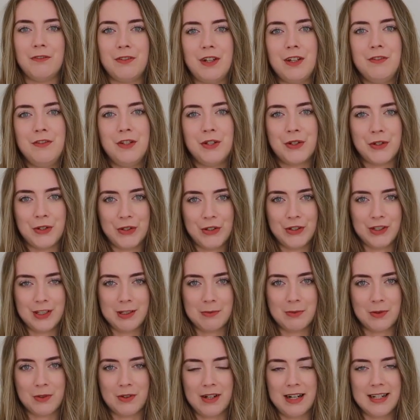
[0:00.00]
love it if you could
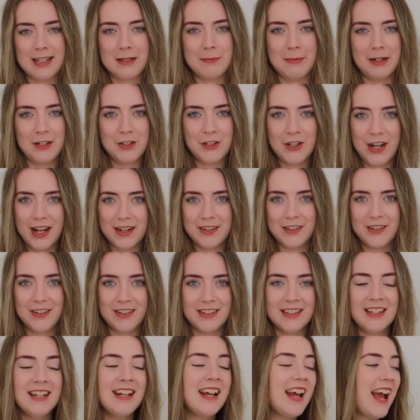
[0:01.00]
subscribe to my
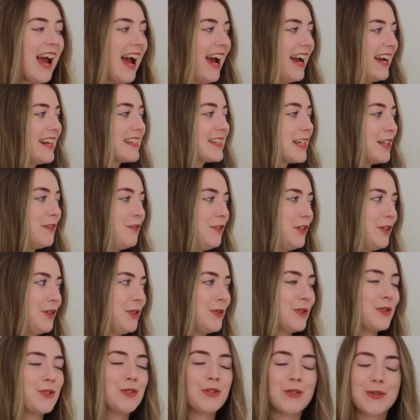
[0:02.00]
channel, and if
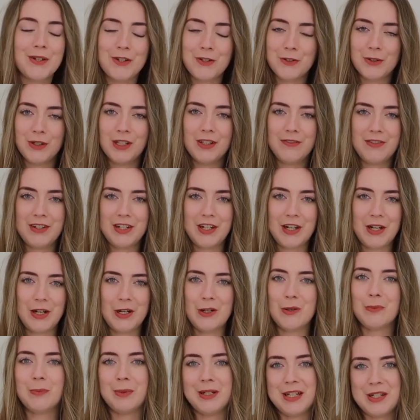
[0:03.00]
you do enjoy the
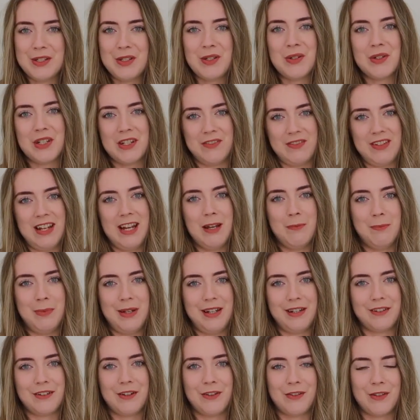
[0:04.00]
video, please do give it a
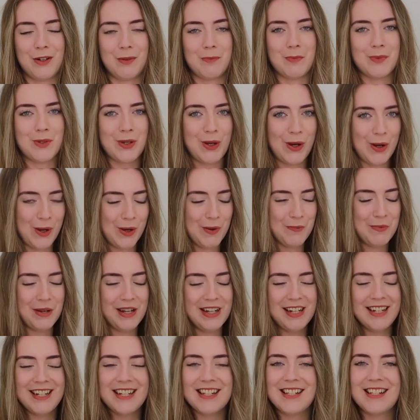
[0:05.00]
big thumbs up.
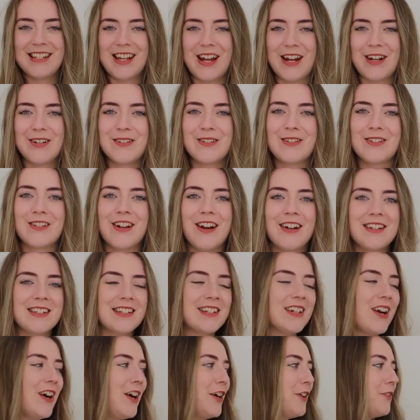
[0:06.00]
So
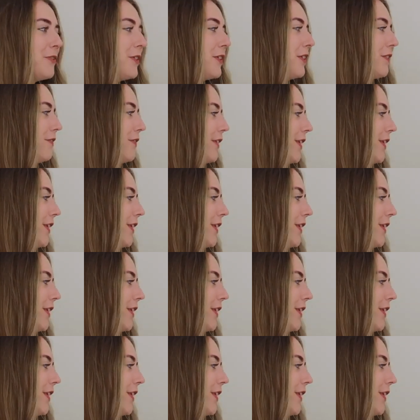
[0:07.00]
starting off with the